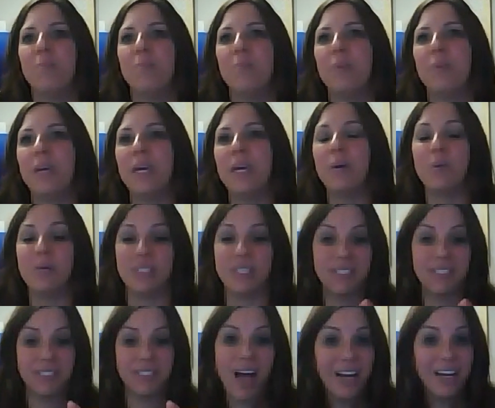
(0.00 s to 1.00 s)
he was
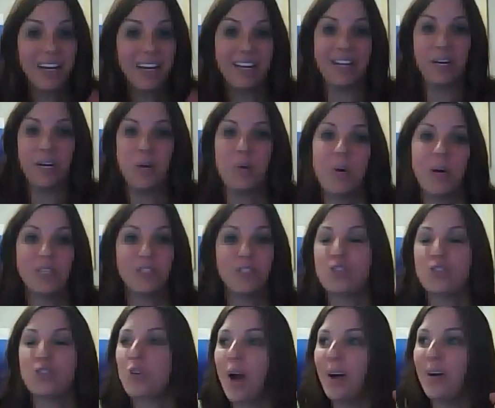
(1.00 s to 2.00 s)
excited and he wanted
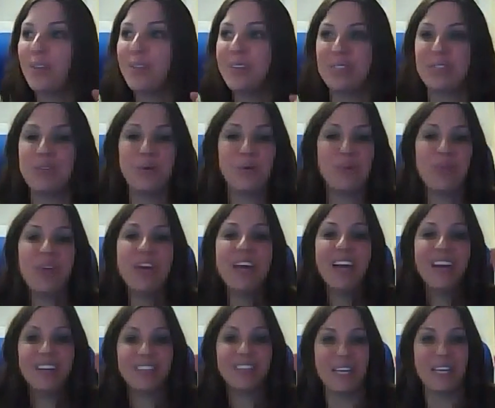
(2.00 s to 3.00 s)
to try all these new things,